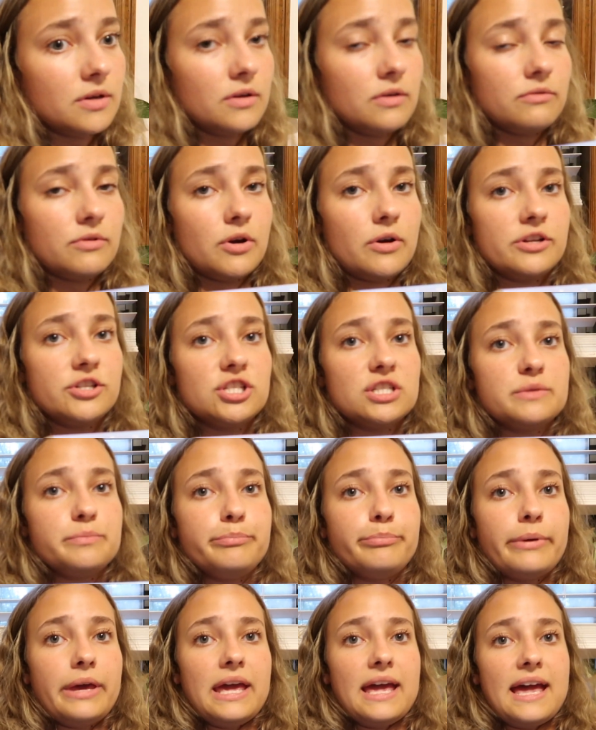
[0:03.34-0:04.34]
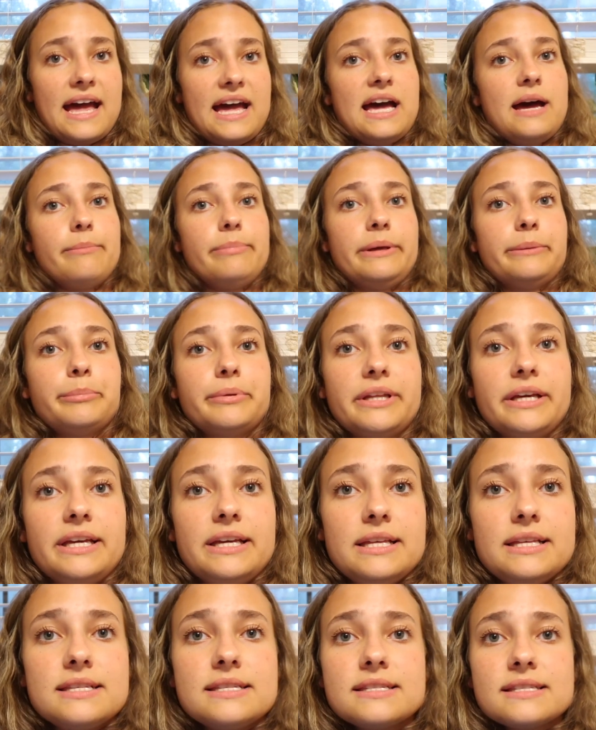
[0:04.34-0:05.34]
Oh no, I just bent Happy
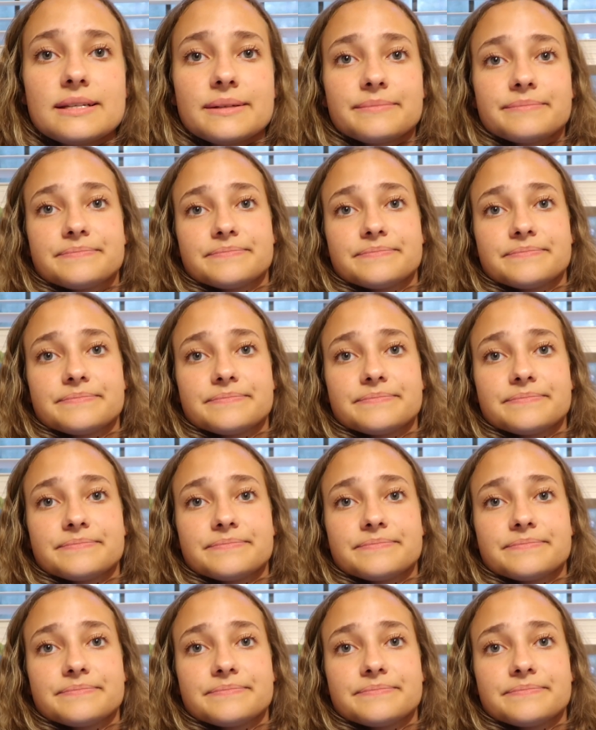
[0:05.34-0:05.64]
Place.